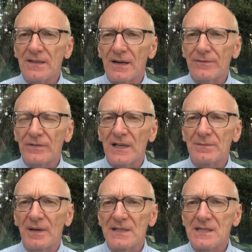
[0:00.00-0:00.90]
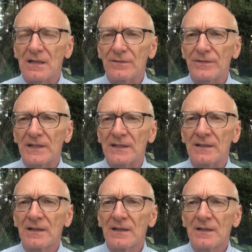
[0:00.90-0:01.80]
that I find myself in,
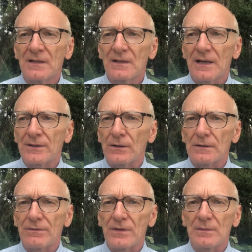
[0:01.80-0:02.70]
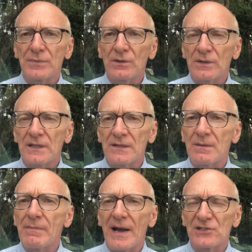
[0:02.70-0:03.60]
and all of the beauty and the
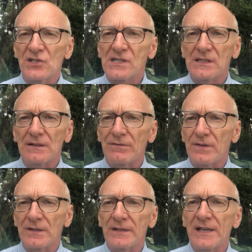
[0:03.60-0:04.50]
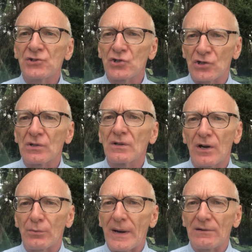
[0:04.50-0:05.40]
majesty of the nature
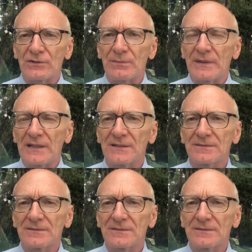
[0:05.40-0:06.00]
around me.